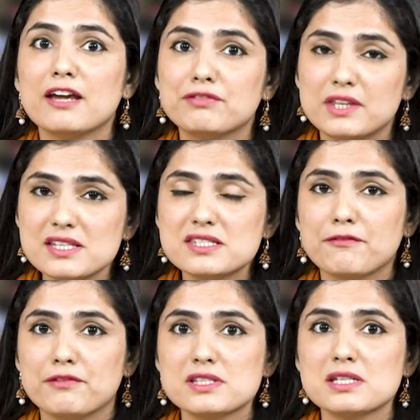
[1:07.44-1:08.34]
if this
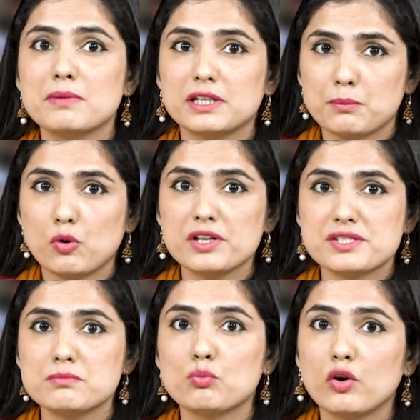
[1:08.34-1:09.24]
difference in
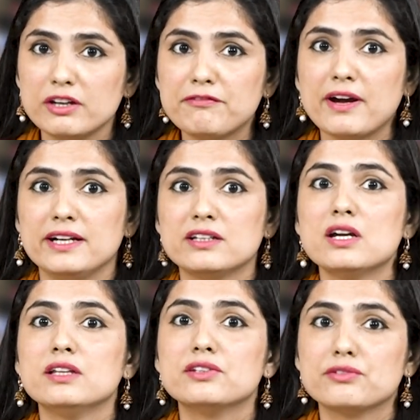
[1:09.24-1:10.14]
metabolism modified
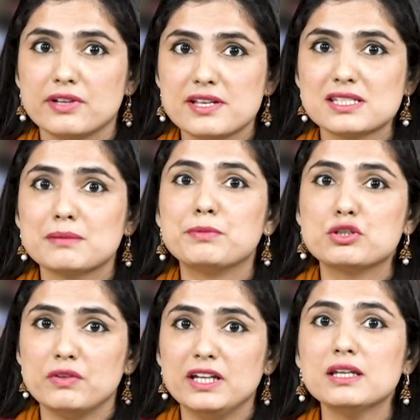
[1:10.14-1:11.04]
the risk
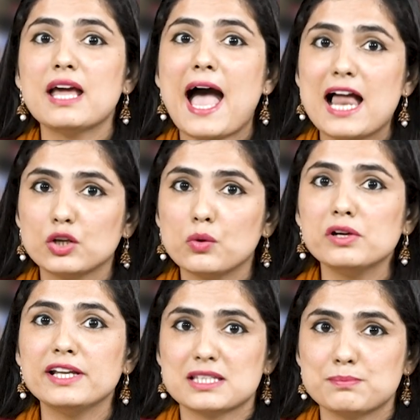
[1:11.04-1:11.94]
between
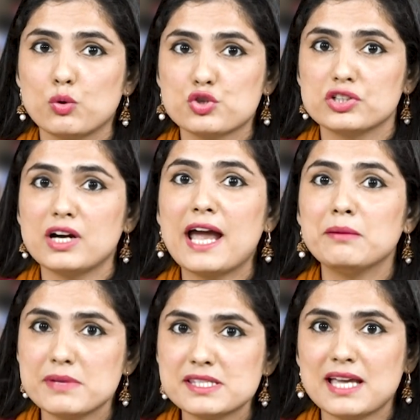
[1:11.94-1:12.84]
alcohol exposure
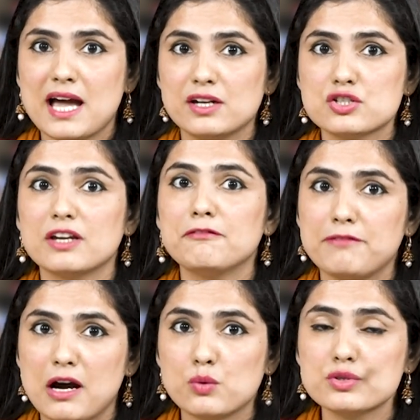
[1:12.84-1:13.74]
and miscarriage, and
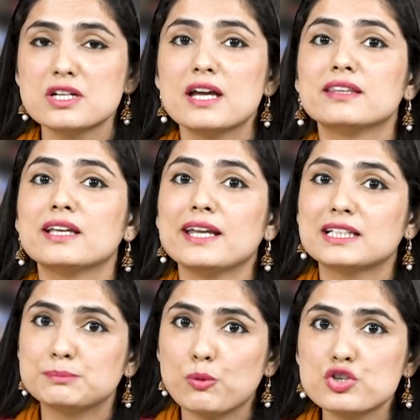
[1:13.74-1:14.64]
found that
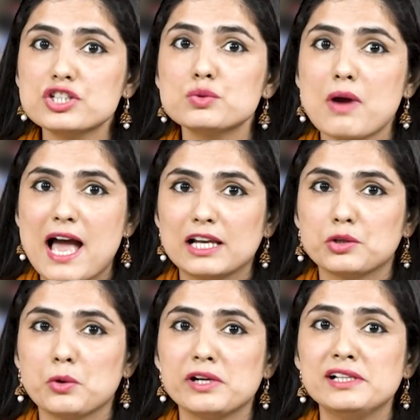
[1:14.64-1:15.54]
exposure to
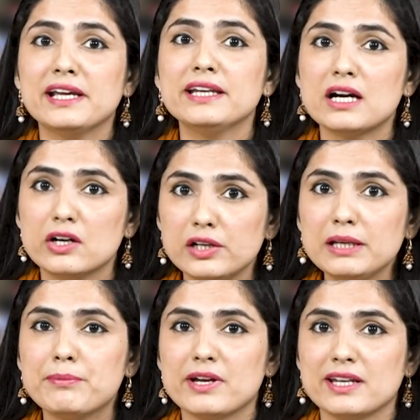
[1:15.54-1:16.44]
alcohol in
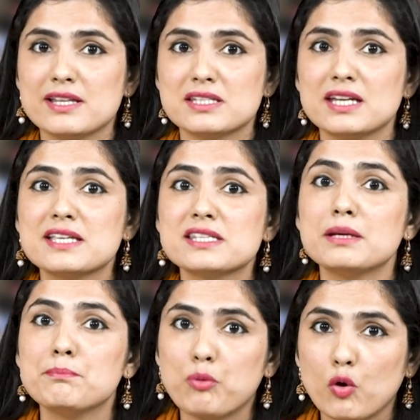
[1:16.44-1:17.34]
early pregnancy is
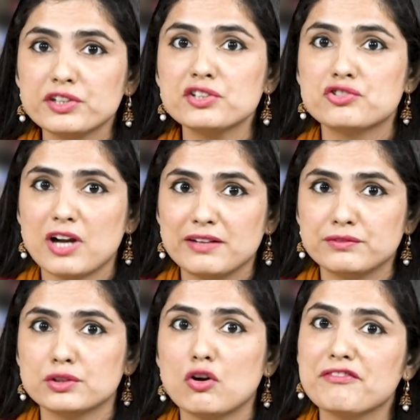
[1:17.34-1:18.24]
an important
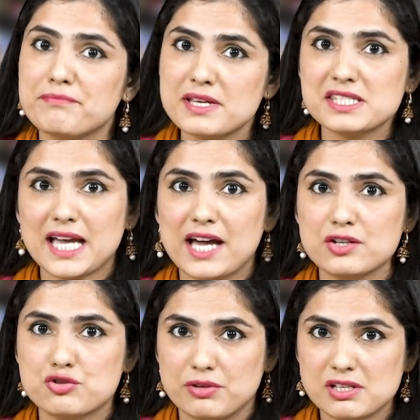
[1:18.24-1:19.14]
driver of
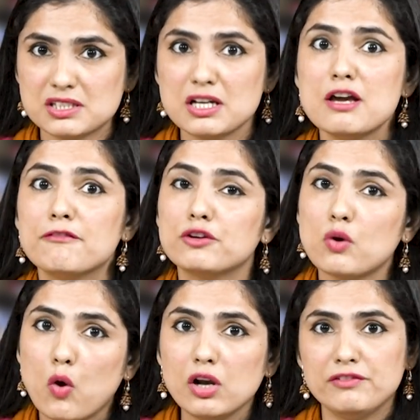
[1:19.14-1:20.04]
miscarriage risk for
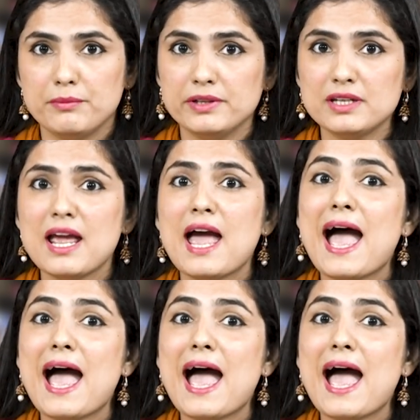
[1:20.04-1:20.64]
all women,